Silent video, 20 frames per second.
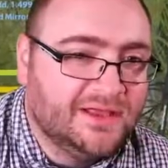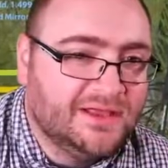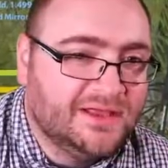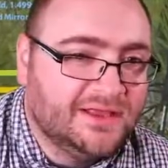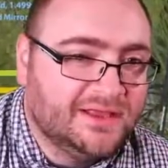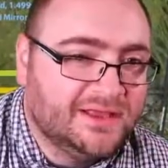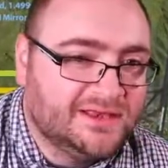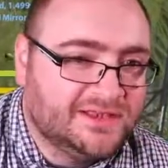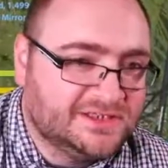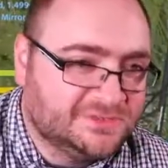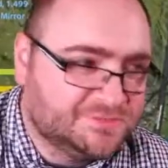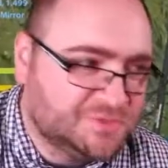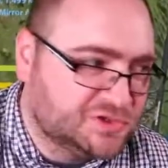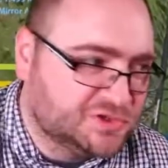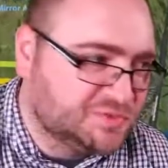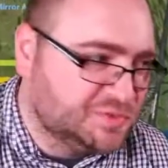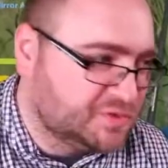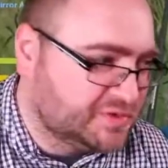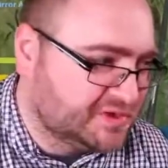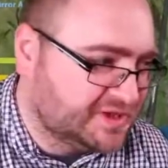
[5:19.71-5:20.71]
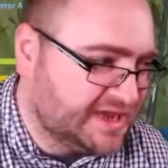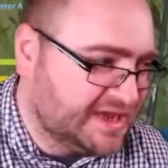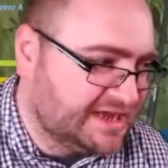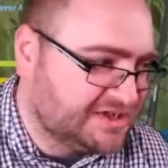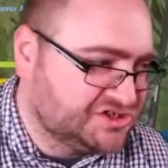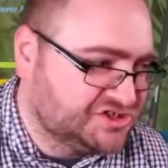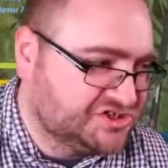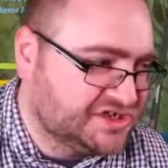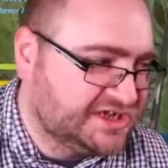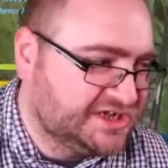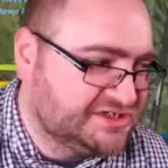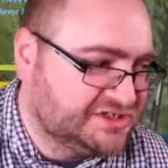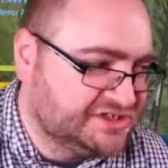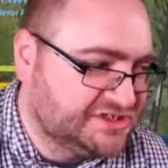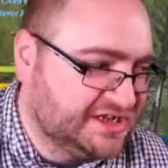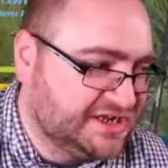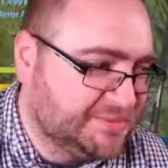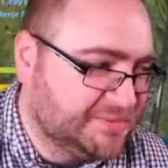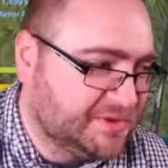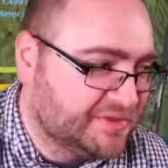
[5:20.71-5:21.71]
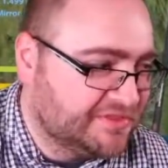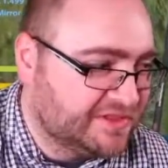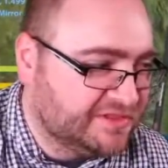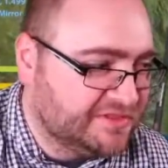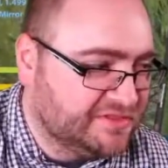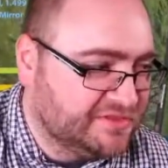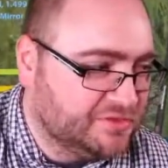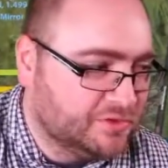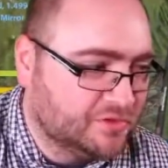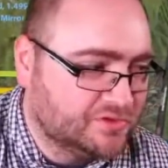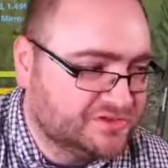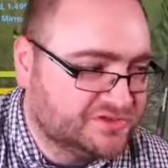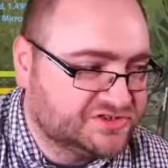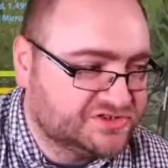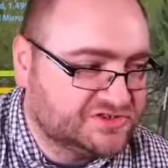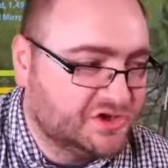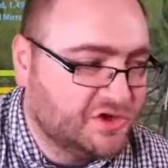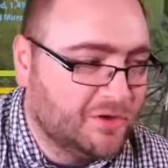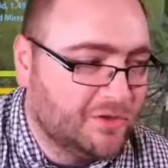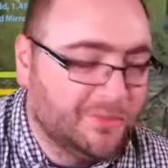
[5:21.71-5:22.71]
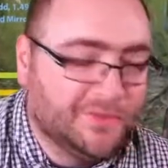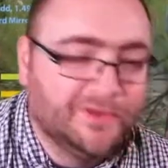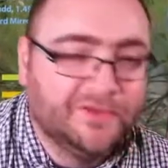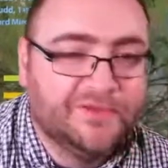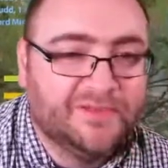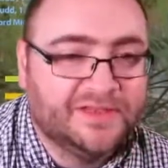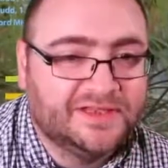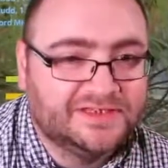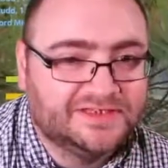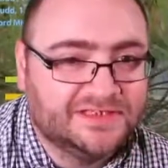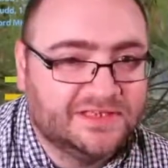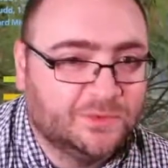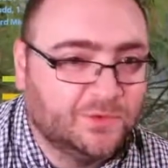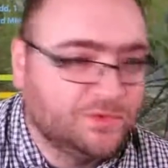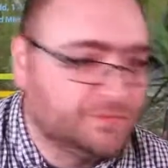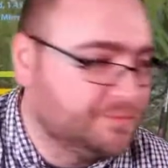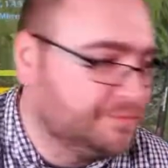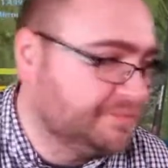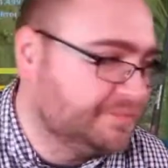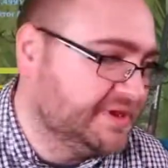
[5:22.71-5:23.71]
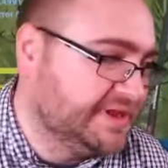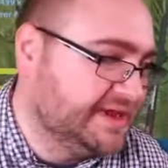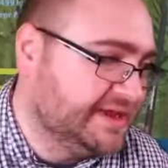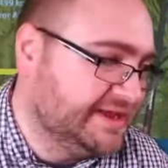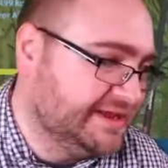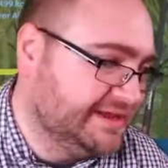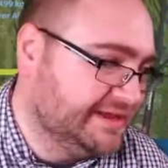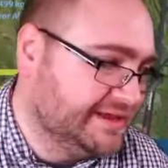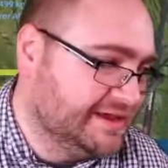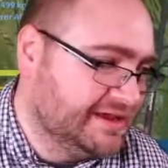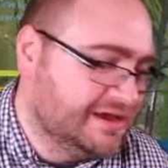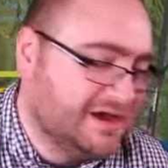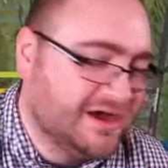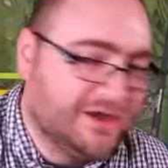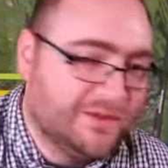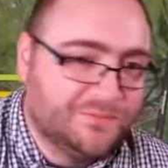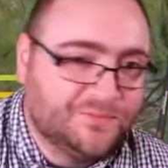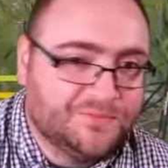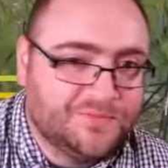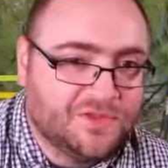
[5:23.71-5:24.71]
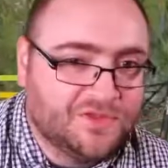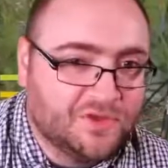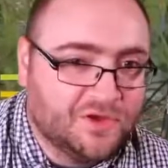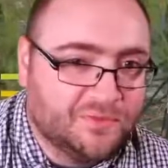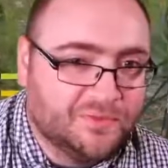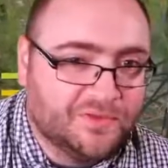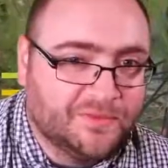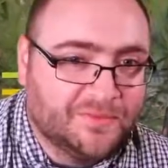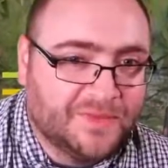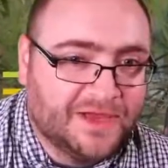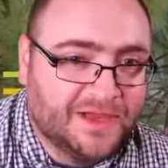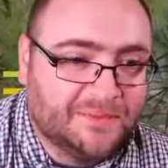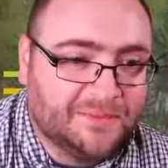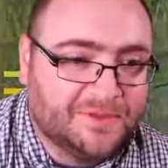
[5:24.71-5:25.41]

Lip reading: It is possible to catch tench here, but they're not as common as they would be up the top of the map.